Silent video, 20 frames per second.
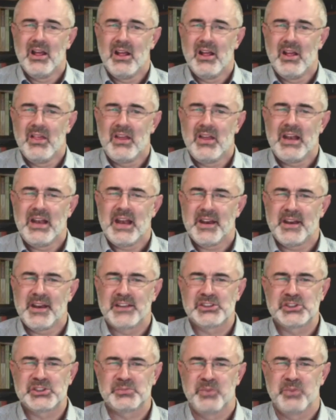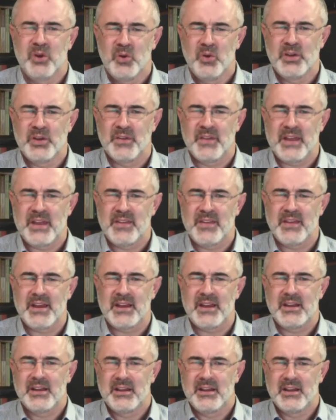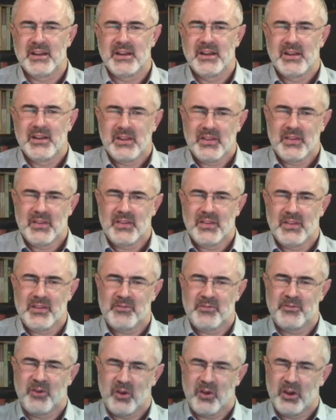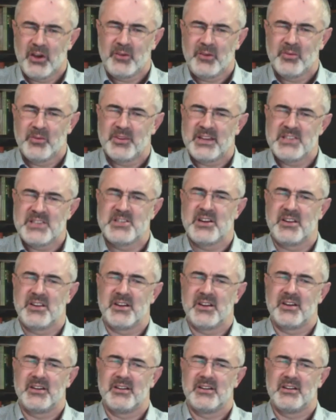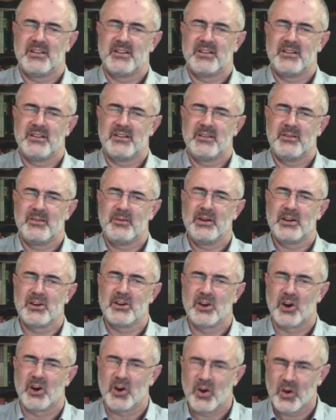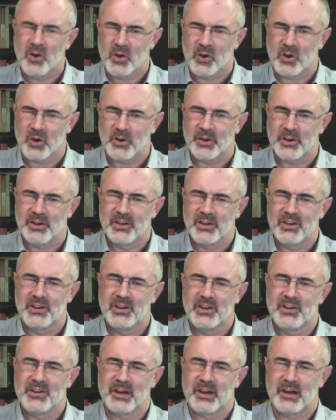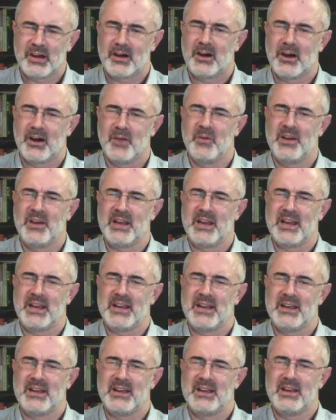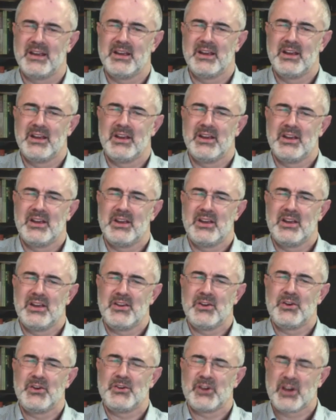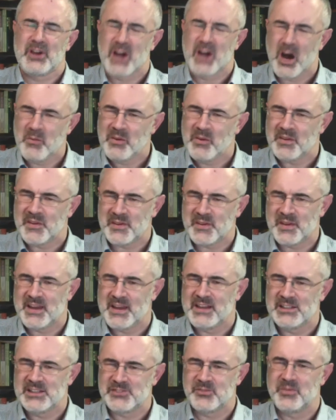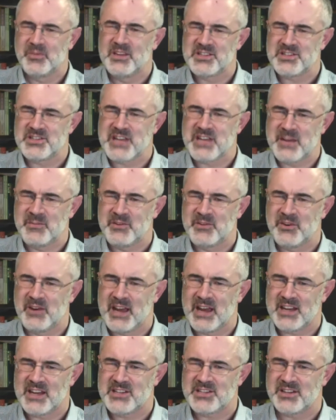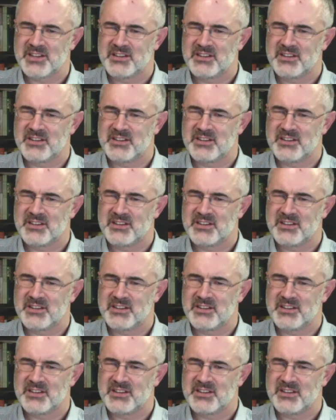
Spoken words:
they let it explode and they fall out with each other. We're called to harmony, to come at things from the same direction.